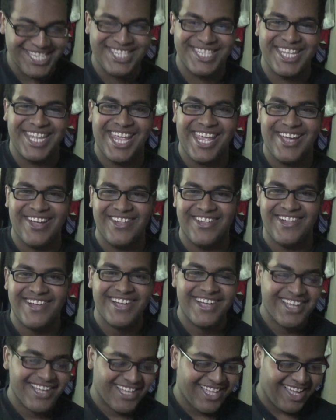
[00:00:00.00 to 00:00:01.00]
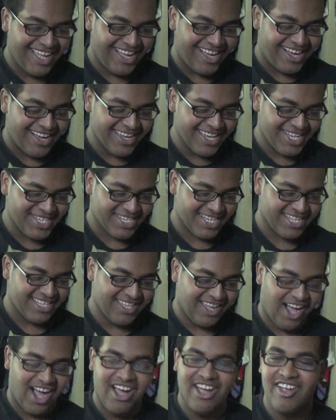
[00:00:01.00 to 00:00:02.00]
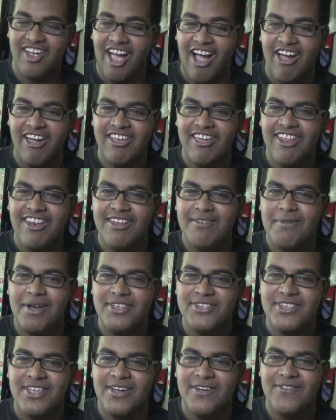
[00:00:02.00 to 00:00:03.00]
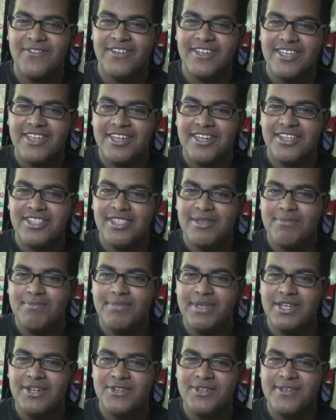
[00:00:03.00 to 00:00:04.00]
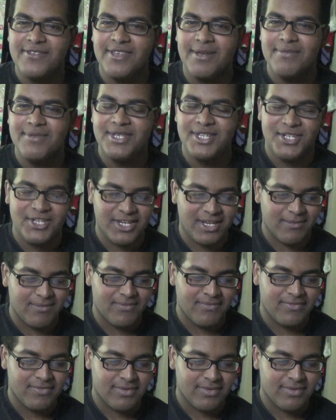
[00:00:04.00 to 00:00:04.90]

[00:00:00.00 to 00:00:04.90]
snail. He says, I hit myself in the bilge or some shit.